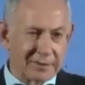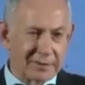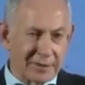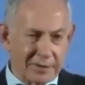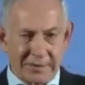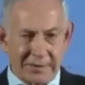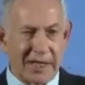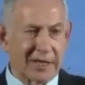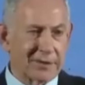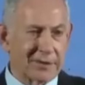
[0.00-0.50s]

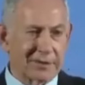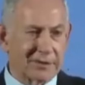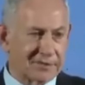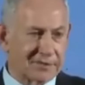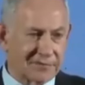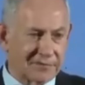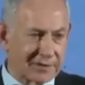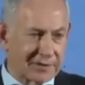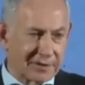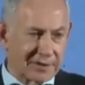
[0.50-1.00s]
The radicals
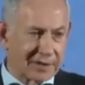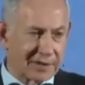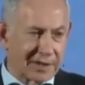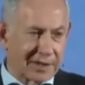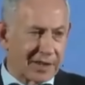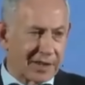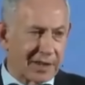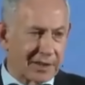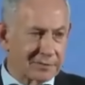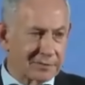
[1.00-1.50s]
have figured
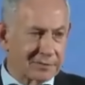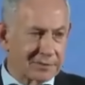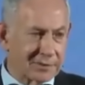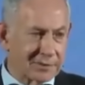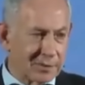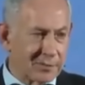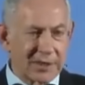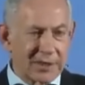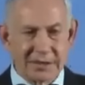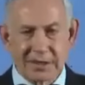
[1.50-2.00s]
that out.
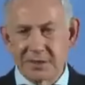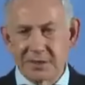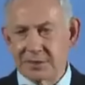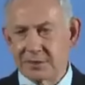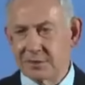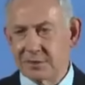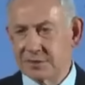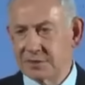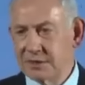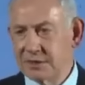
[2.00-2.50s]
So what they
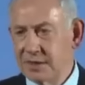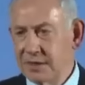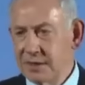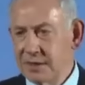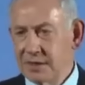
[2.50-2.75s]
do is